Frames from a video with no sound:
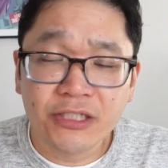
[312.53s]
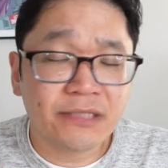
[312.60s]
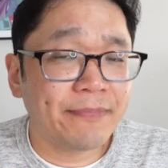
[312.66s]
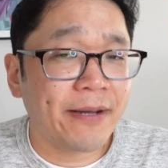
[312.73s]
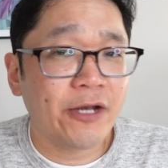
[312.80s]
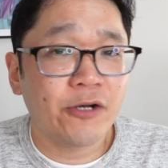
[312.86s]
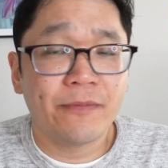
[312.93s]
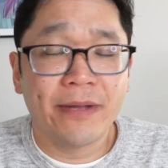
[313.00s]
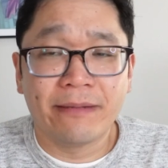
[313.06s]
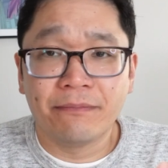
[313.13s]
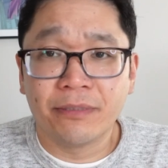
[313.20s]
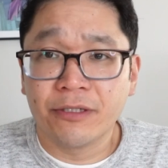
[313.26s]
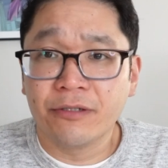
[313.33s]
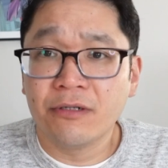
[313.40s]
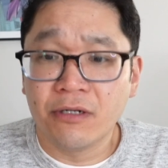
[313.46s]
Spider-Man
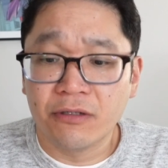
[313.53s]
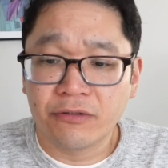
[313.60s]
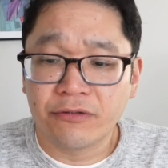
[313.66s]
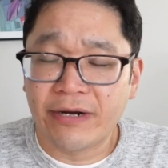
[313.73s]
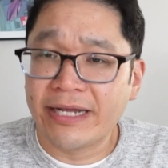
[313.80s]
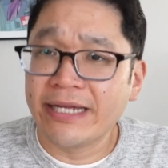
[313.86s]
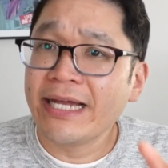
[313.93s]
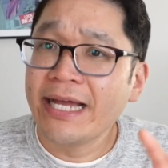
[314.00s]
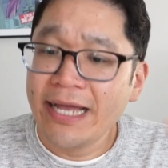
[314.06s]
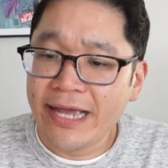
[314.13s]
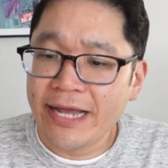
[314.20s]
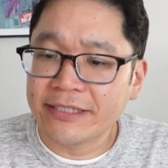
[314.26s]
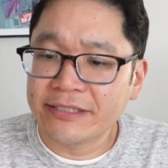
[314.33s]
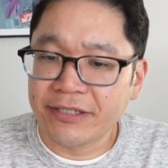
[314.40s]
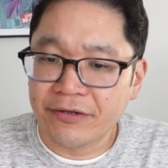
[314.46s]
Blue, Hulk Gray,
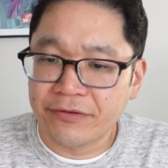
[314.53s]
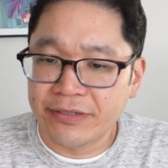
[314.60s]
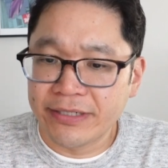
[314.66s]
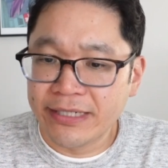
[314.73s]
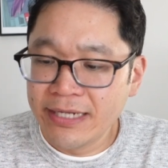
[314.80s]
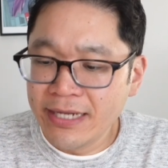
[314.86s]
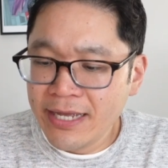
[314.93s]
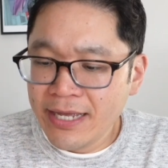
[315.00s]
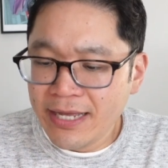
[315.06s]
etc.